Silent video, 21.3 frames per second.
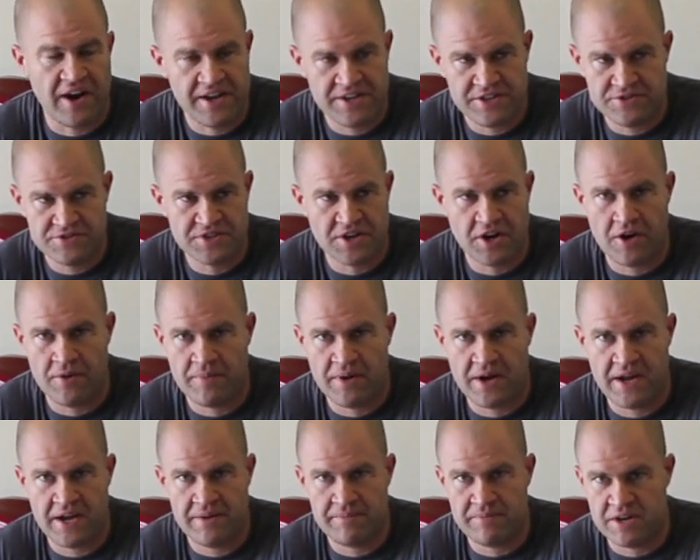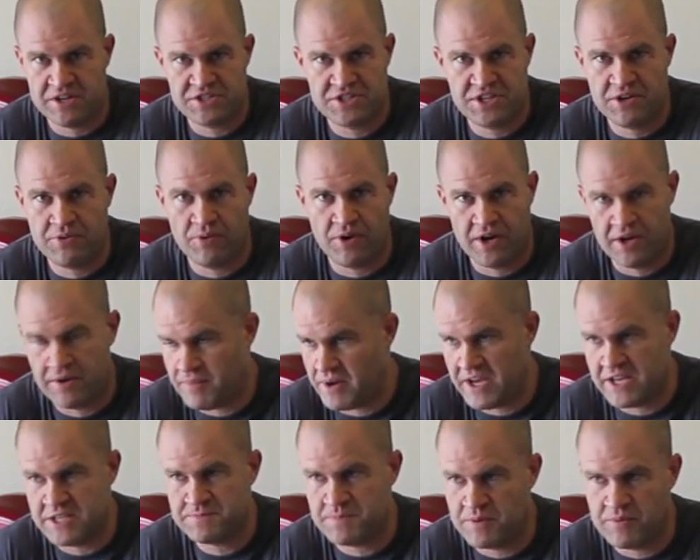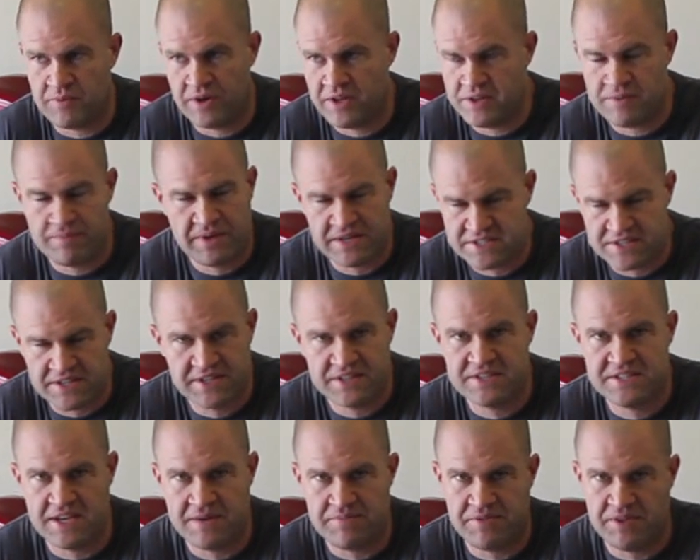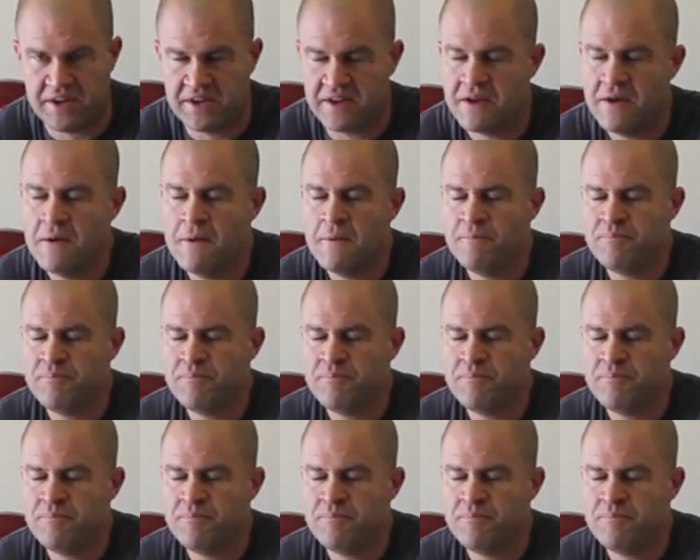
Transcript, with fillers: I use it on my, my G1, my SP1, they're basically the same thing.